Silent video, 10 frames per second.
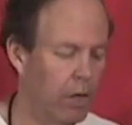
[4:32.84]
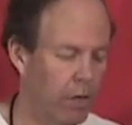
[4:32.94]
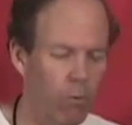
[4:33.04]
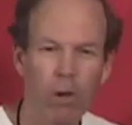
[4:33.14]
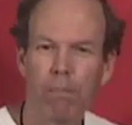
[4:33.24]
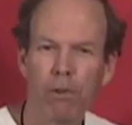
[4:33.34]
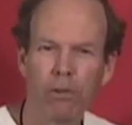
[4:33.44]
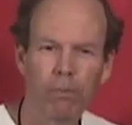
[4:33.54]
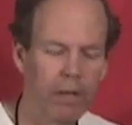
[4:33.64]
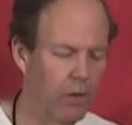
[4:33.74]
You want to put
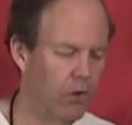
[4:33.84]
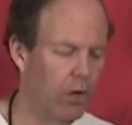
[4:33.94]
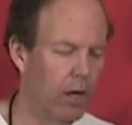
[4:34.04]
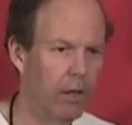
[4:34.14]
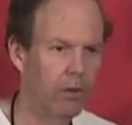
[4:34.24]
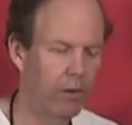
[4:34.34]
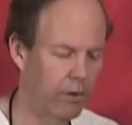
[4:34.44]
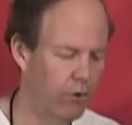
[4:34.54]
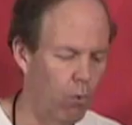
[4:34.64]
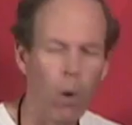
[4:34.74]
some tension on this
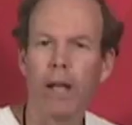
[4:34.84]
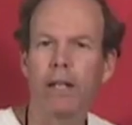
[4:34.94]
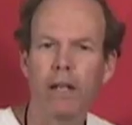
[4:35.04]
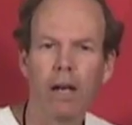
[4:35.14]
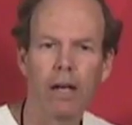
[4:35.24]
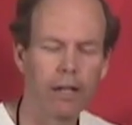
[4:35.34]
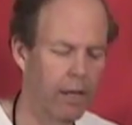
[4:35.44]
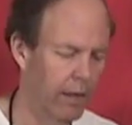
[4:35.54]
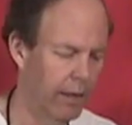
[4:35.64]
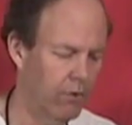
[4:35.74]
as you're winding on.
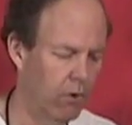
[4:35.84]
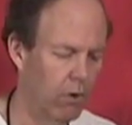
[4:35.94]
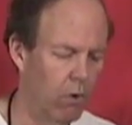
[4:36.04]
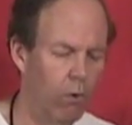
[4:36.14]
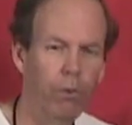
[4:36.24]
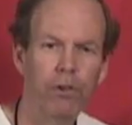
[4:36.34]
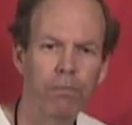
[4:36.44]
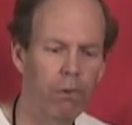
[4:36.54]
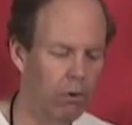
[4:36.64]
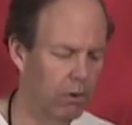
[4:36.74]
That's going to hold this
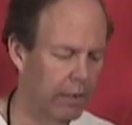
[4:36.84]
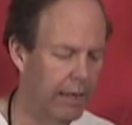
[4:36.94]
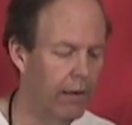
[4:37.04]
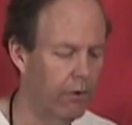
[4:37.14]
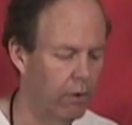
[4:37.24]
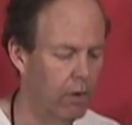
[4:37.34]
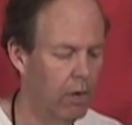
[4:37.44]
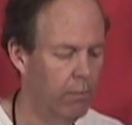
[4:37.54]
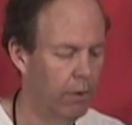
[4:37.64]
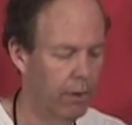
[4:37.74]
ball together.
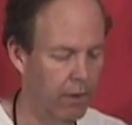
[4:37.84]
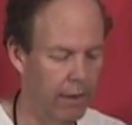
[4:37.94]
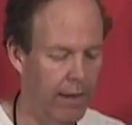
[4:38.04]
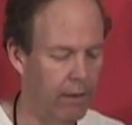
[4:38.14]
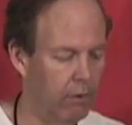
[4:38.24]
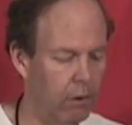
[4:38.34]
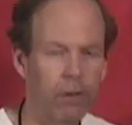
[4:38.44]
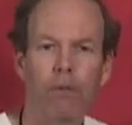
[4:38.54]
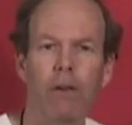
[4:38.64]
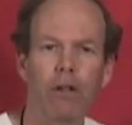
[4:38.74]
But now
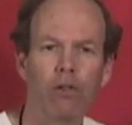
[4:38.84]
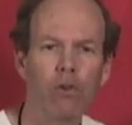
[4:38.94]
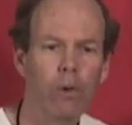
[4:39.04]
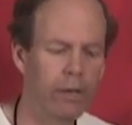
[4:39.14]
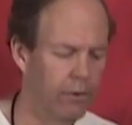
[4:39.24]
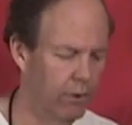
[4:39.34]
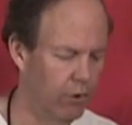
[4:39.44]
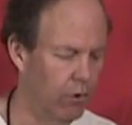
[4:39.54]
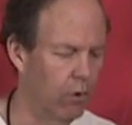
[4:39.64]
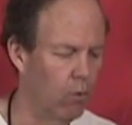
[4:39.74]
look, you've got two ends
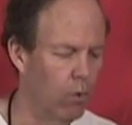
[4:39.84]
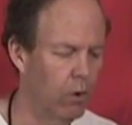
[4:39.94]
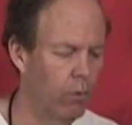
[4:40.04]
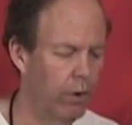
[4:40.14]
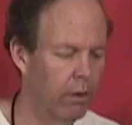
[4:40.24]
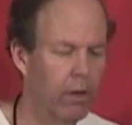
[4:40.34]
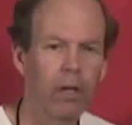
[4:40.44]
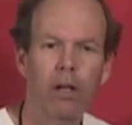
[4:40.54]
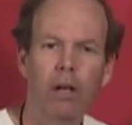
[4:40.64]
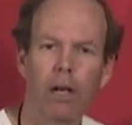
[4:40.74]
that you can work with
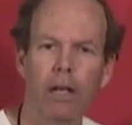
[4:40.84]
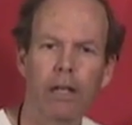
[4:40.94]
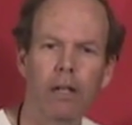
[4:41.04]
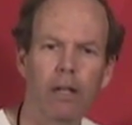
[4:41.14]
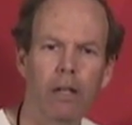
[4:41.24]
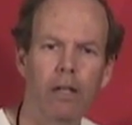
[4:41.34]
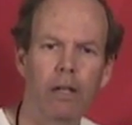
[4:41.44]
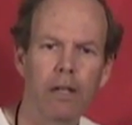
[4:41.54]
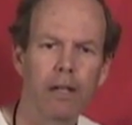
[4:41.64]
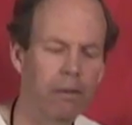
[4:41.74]
in a
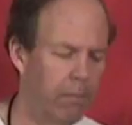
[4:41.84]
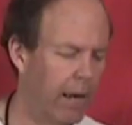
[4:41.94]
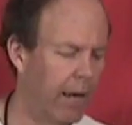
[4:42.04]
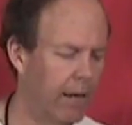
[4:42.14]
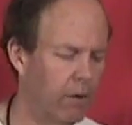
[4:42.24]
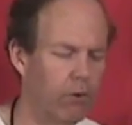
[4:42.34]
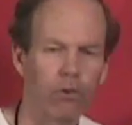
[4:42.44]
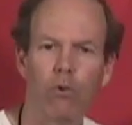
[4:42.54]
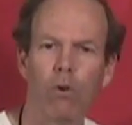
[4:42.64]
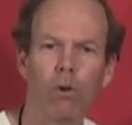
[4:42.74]
knitting bag or
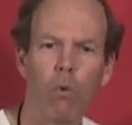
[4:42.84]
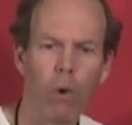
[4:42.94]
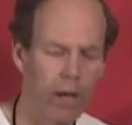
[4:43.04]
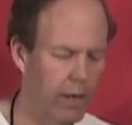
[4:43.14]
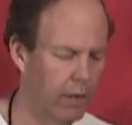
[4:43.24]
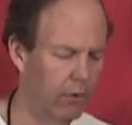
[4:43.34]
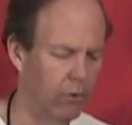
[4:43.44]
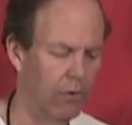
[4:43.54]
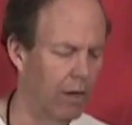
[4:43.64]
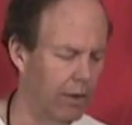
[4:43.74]
stored away. This
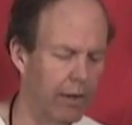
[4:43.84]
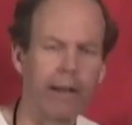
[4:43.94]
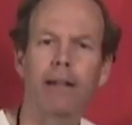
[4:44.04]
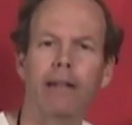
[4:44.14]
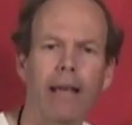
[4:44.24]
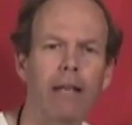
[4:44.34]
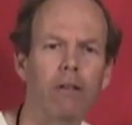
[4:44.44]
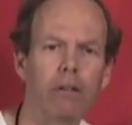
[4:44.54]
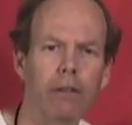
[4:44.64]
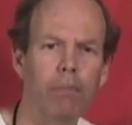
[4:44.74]
is not going to get
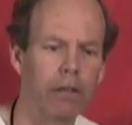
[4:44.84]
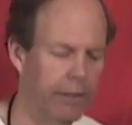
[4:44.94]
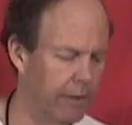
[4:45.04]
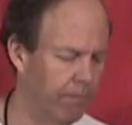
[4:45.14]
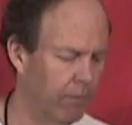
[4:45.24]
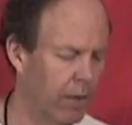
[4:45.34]
tangled up on you.